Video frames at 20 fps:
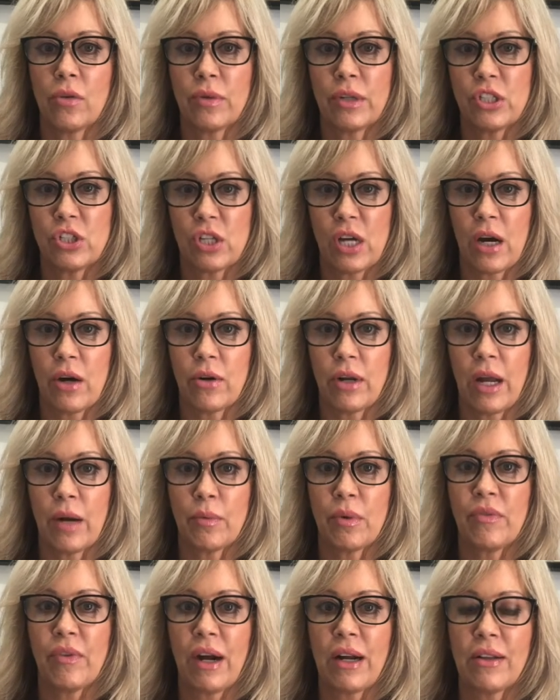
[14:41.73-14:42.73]
Reach out at
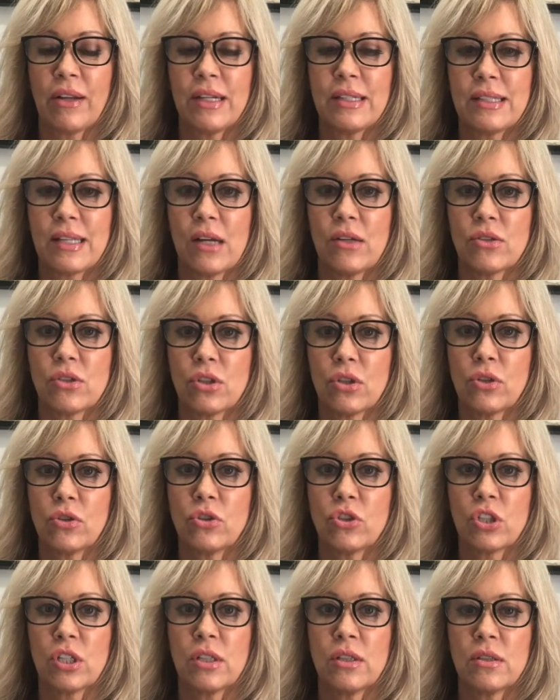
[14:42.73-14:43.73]
Revitalize Health
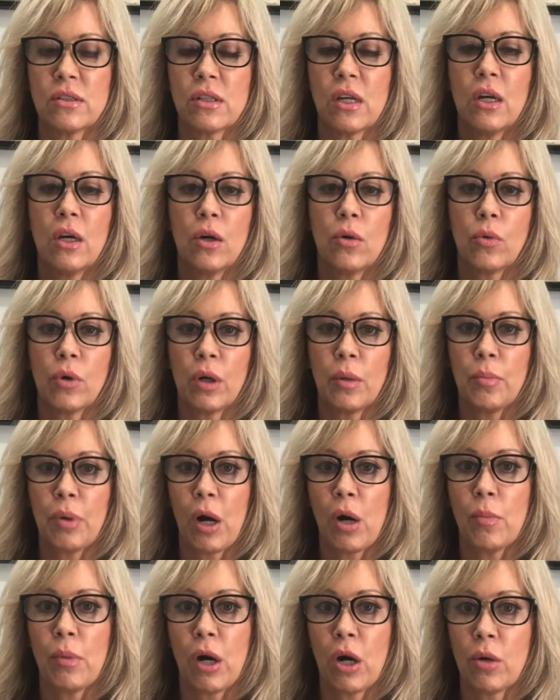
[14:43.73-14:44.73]
Solutions. We're in
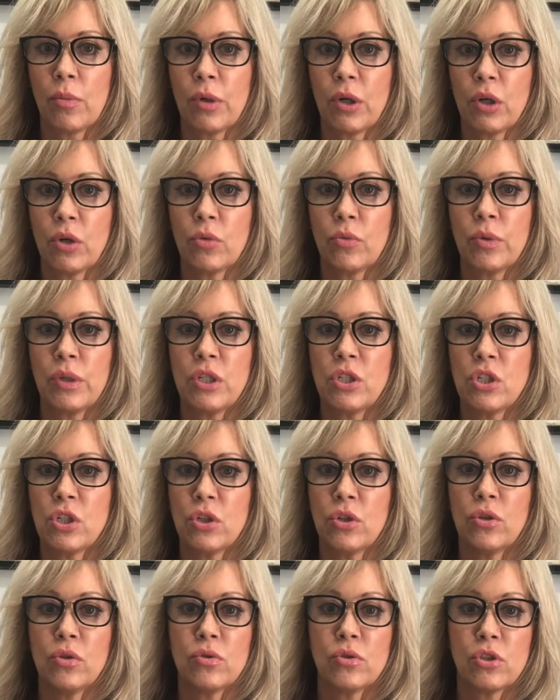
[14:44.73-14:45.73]
Palm Harbor. We
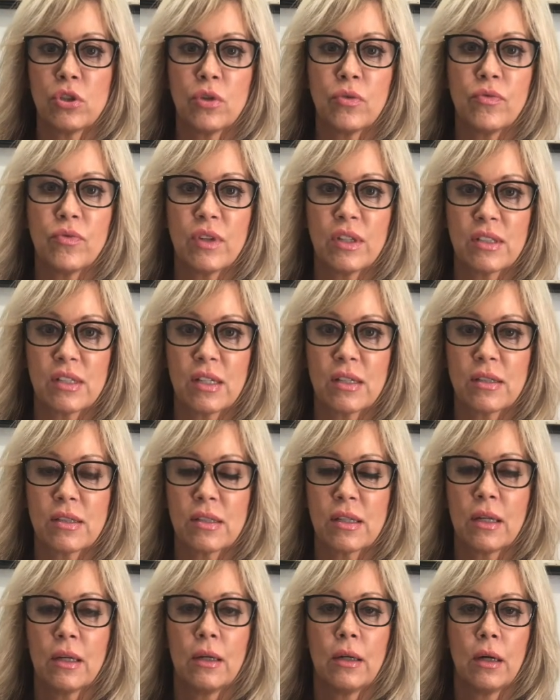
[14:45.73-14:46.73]
do Zoom visits
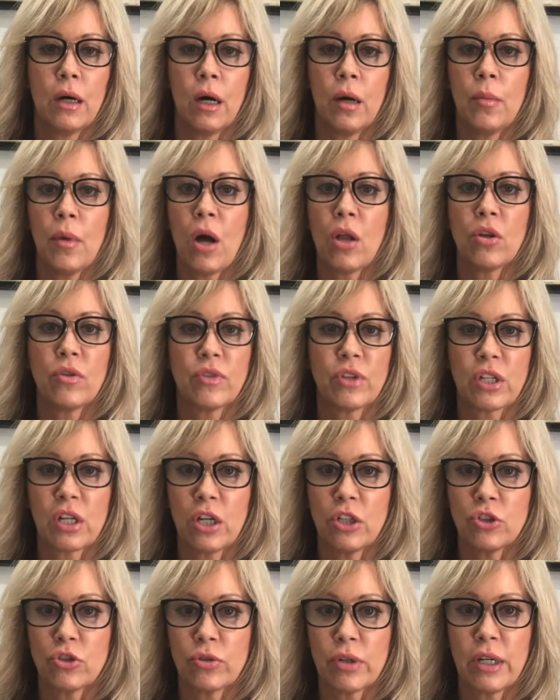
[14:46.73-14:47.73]
all over the
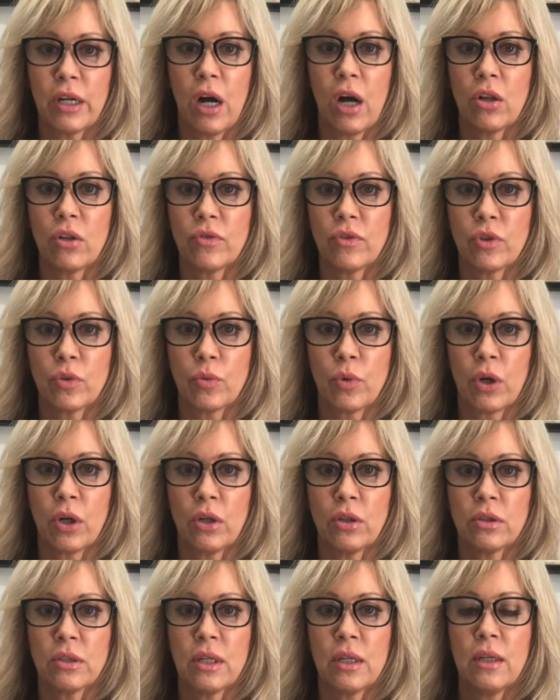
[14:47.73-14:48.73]
country, all over the
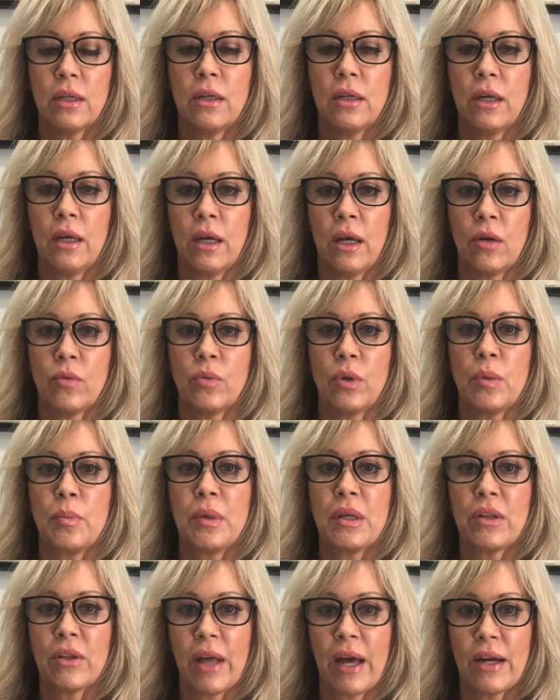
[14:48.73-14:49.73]
world, and we'd be
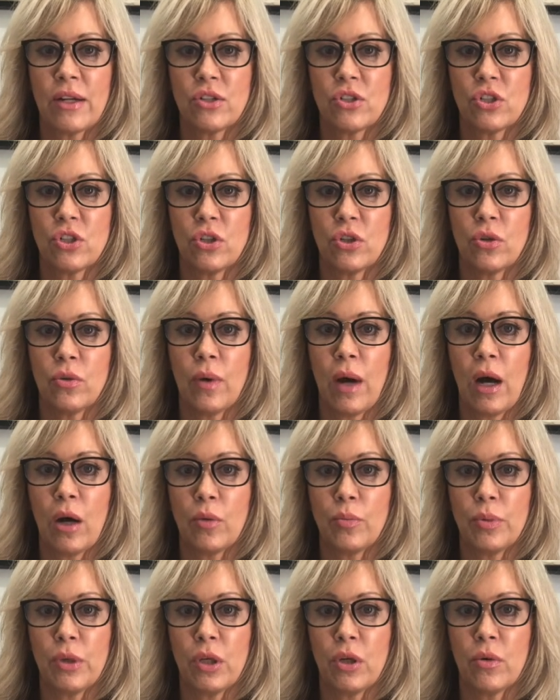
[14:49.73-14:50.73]
glad to
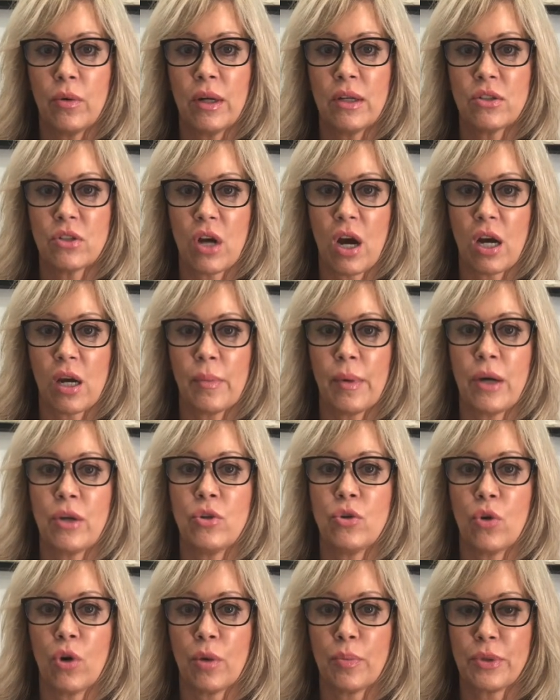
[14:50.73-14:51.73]
help you and talk about
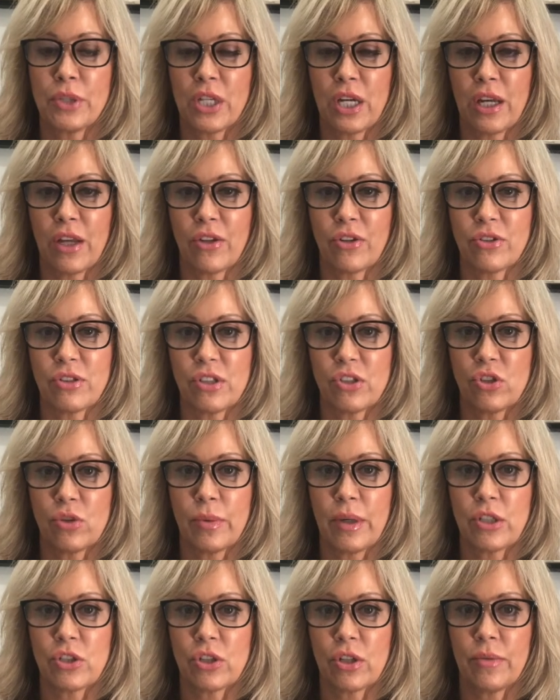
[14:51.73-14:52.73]
your particular
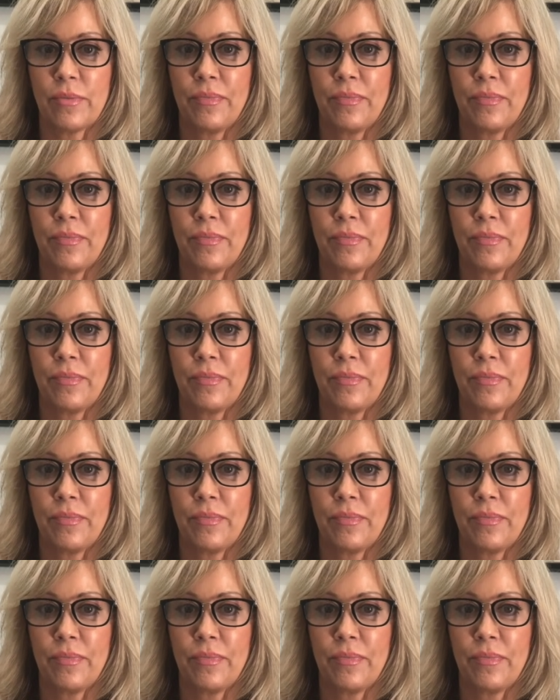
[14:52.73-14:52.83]
situation.